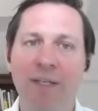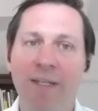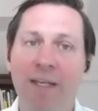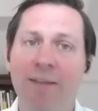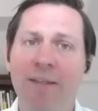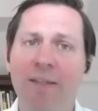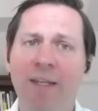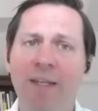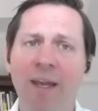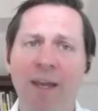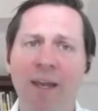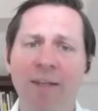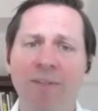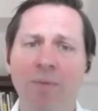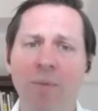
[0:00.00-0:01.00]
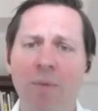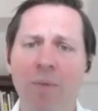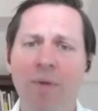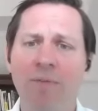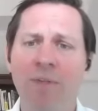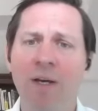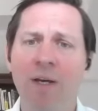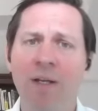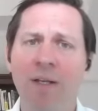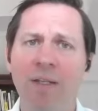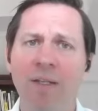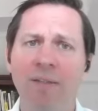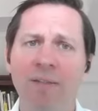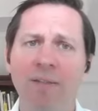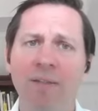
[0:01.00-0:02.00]
In this case, what we've done
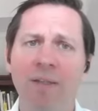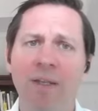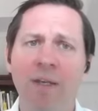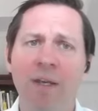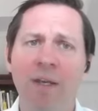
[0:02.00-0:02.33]
is